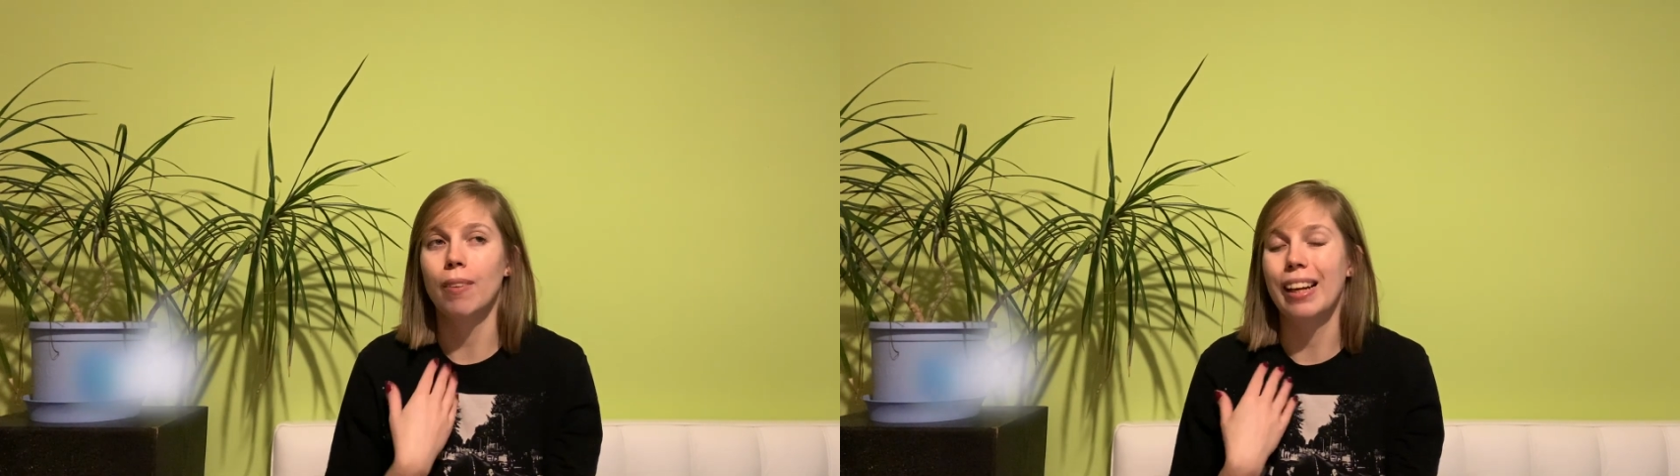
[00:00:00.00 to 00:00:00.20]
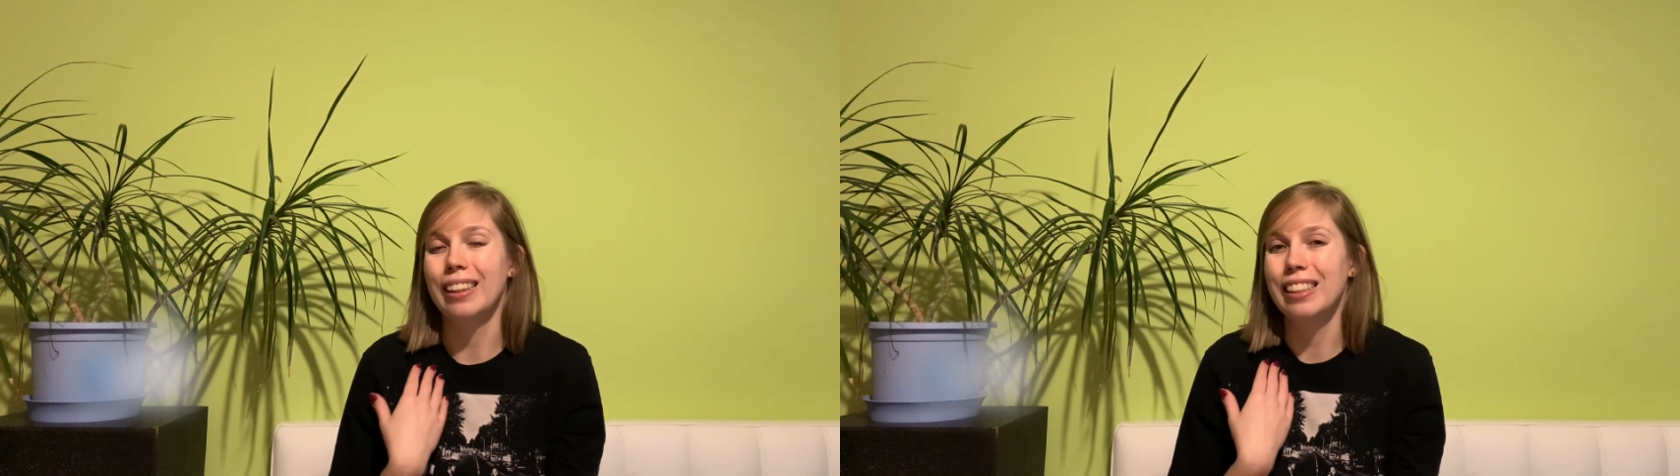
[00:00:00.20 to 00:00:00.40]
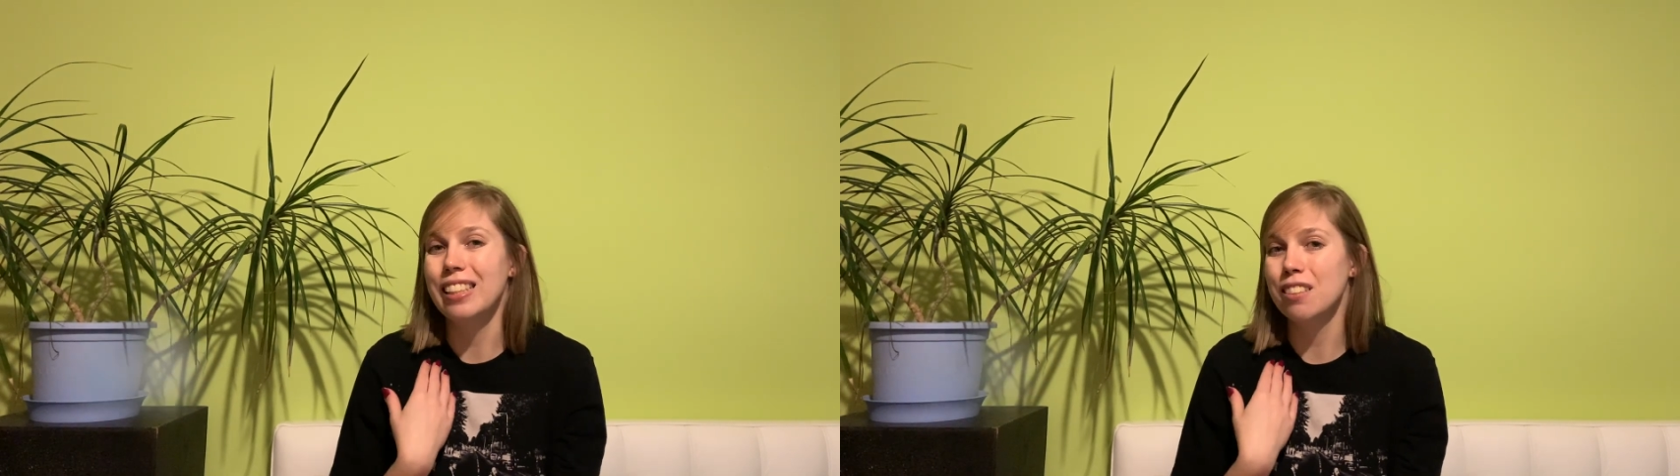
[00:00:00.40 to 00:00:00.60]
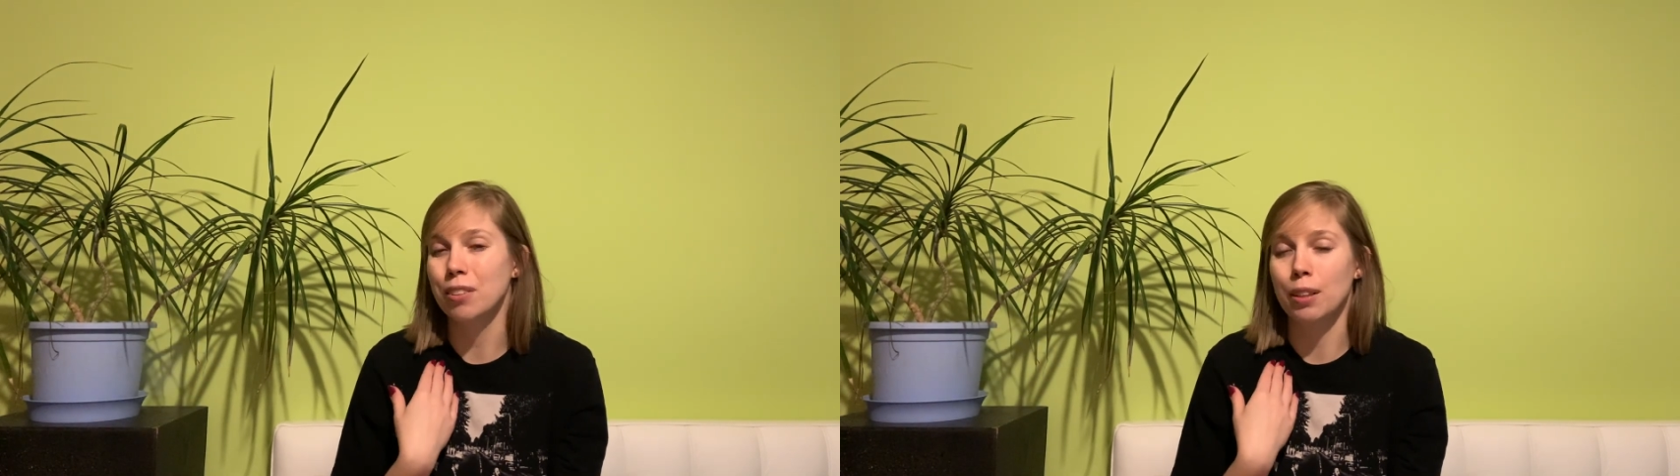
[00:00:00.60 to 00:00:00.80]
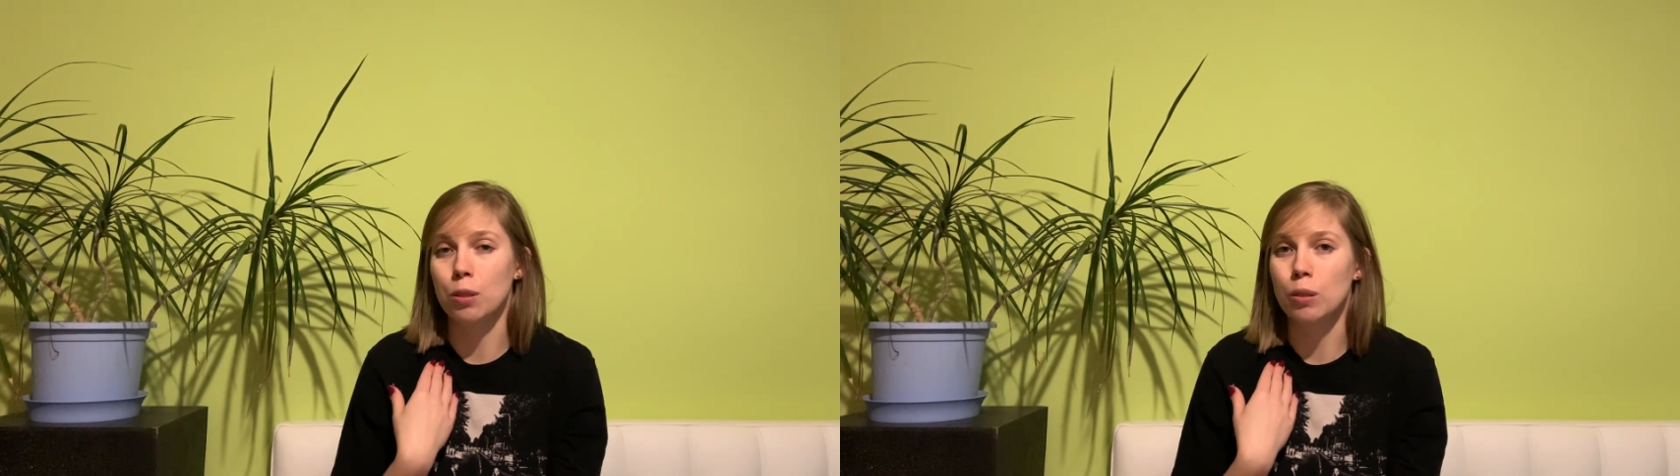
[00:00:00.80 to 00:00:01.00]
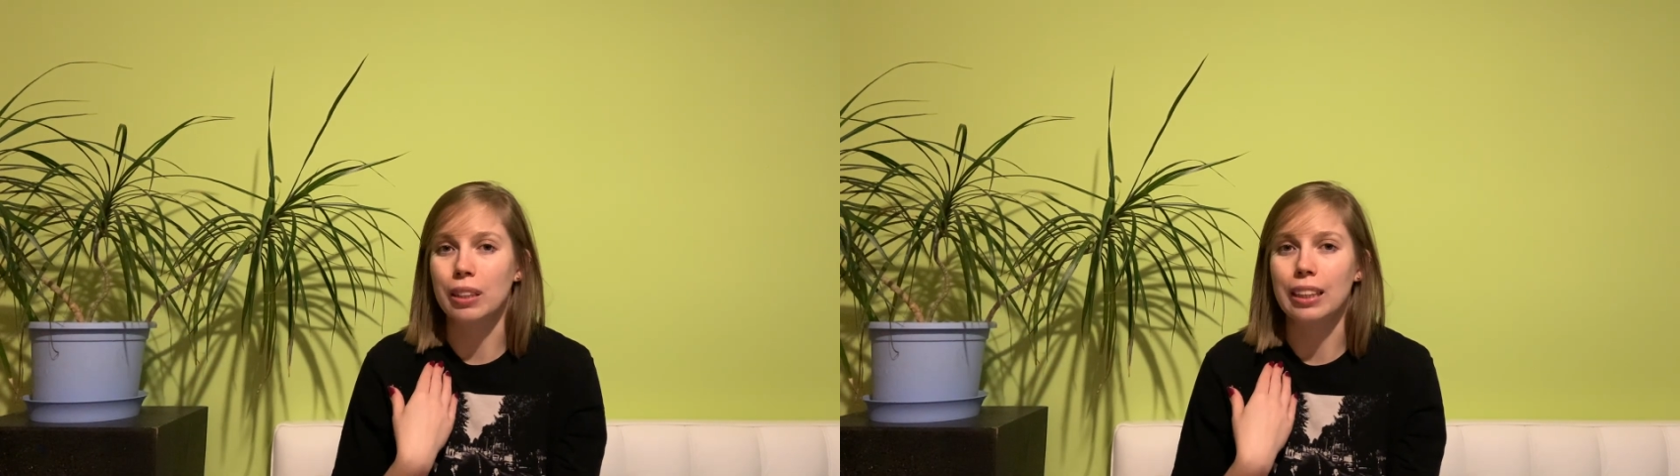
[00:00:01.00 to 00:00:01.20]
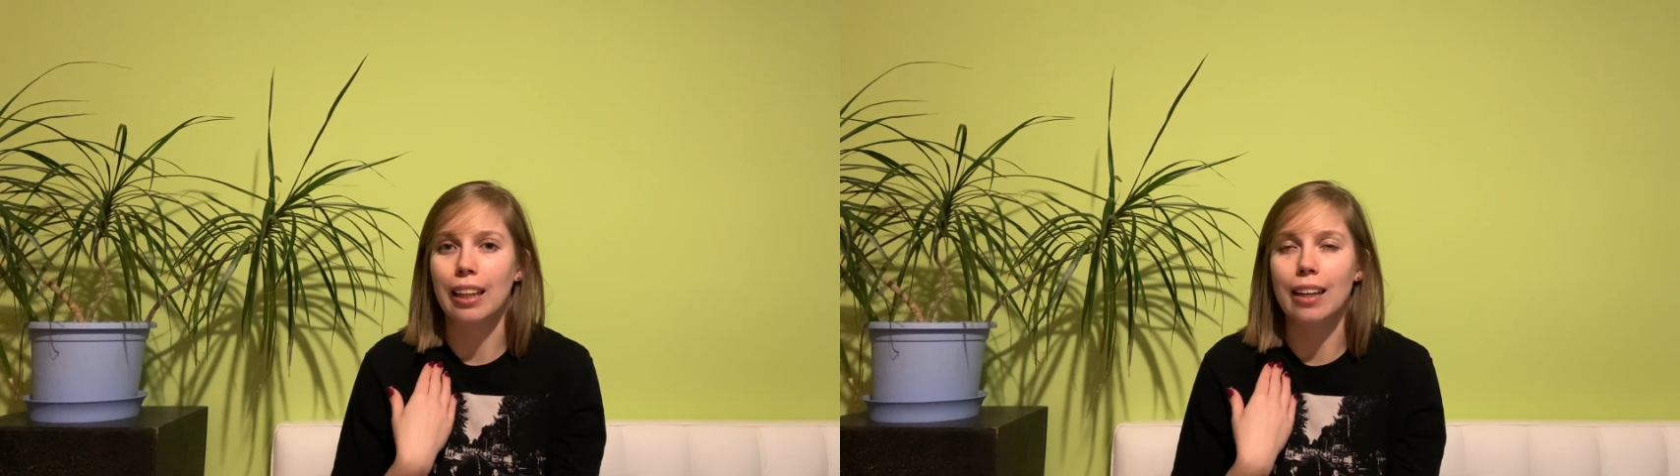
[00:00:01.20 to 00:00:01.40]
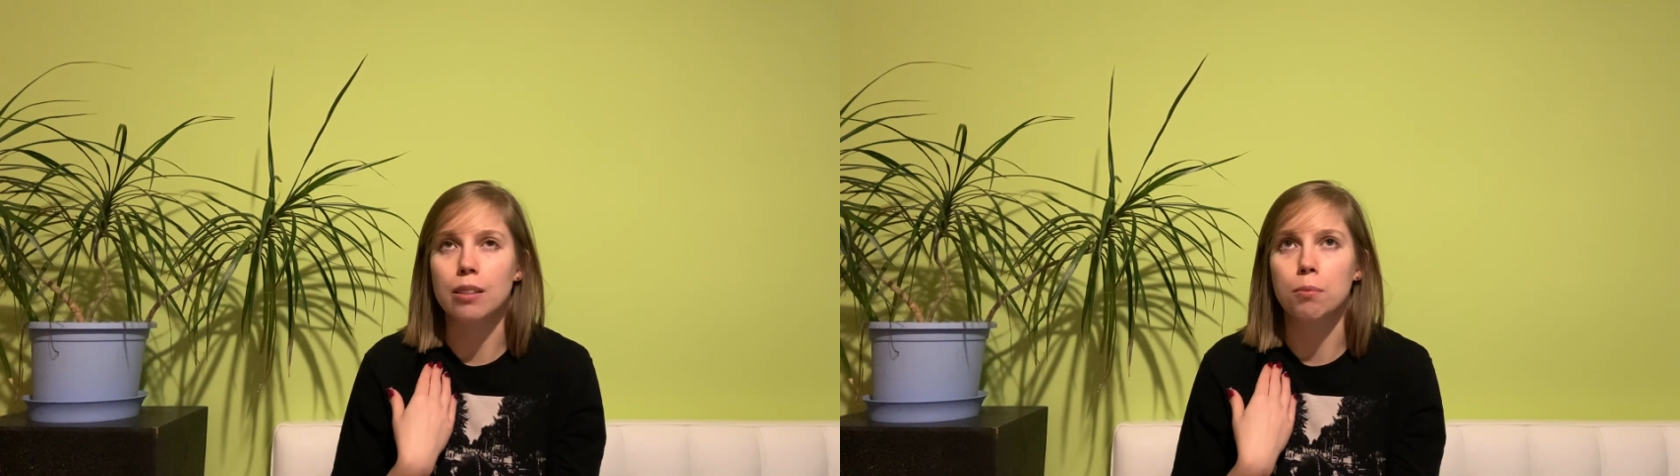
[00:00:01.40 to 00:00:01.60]
at least when I was looking in
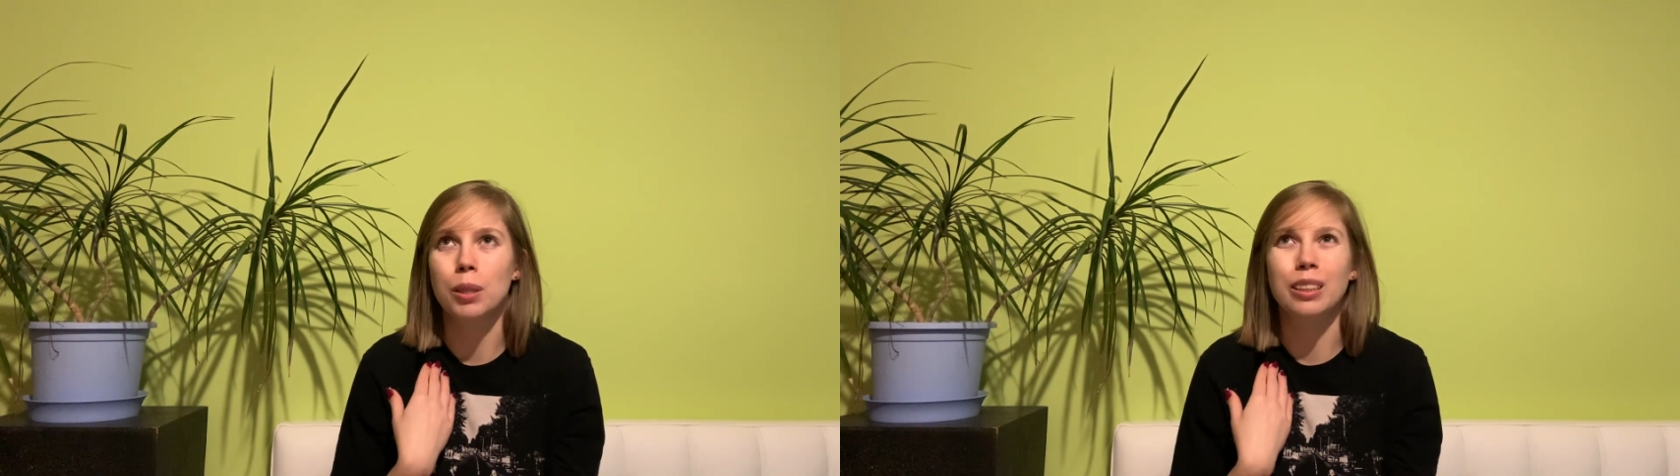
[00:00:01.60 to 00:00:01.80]
Luxembourg,